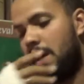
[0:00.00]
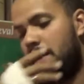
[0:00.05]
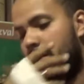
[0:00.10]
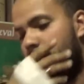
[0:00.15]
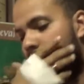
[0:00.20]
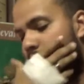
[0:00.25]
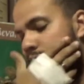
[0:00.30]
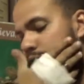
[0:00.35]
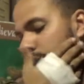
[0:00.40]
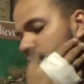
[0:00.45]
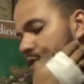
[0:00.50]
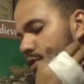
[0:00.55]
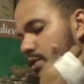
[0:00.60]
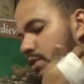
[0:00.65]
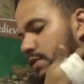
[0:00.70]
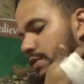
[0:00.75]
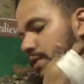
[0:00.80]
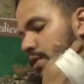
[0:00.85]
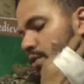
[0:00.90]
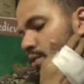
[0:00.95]
Now, for
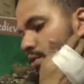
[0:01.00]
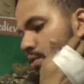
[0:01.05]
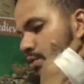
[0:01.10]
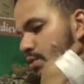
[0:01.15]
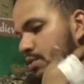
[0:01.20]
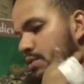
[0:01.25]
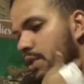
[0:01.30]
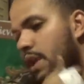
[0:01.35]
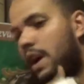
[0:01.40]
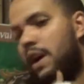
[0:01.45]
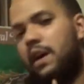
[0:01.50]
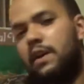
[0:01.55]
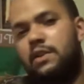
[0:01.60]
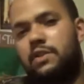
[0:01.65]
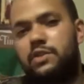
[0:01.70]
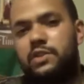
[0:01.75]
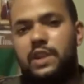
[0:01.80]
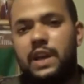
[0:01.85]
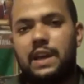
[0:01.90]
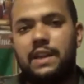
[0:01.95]
those of you who do not
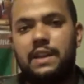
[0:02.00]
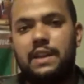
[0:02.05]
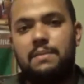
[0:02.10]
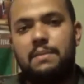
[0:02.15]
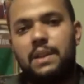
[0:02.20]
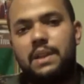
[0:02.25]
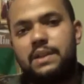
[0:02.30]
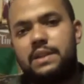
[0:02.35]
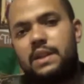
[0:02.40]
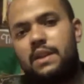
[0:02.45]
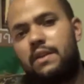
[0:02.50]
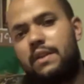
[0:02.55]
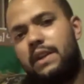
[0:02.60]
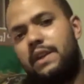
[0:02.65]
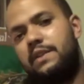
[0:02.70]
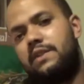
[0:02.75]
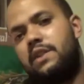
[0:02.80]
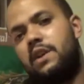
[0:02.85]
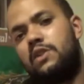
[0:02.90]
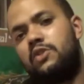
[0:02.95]
understand the
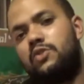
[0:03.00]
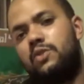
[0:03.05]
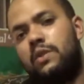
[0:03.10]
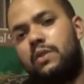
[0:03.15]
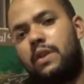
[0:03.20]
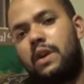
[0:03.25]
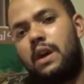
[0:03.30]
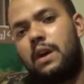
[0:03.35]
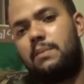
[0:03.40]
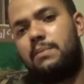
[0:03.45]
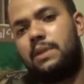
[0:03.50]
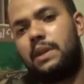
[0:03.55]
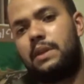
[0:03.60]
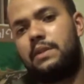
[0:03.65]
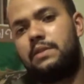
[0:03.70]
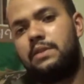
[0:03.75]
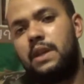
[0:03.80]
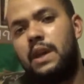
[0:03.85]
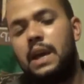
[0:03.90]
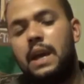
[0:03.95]
military-industrial
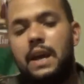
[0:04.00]
complex,